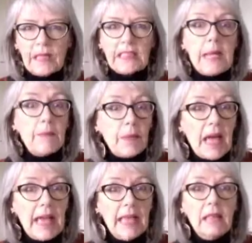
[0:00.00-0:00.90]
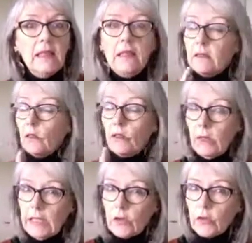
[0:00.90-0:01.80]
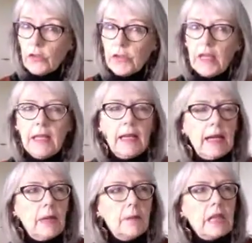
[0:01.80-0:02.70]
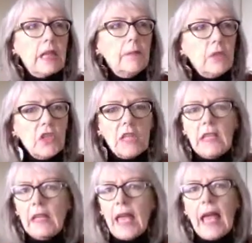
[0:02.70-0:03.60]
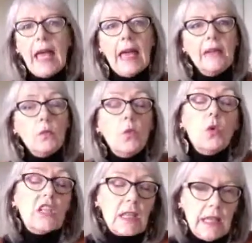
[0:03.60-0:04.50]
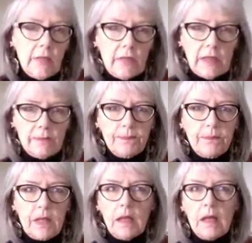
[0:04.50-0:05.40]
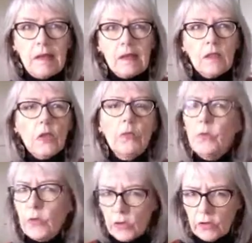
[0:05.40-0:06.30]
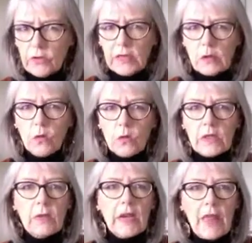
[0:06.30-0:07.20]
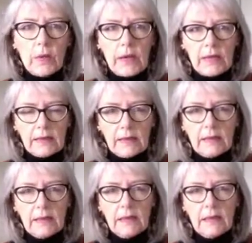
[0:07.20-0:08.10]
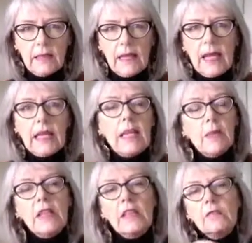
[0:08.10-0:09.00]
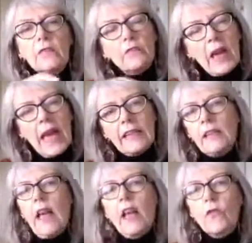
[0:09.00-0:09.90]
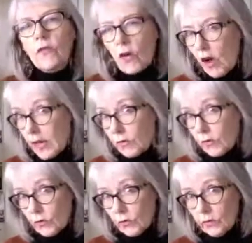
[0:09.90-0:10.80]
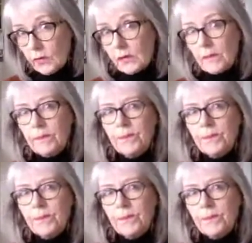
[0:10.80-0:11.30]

tempeh, really good, kimchi, and water kefir. Kombucha is also another one. Limit fat like fried foods.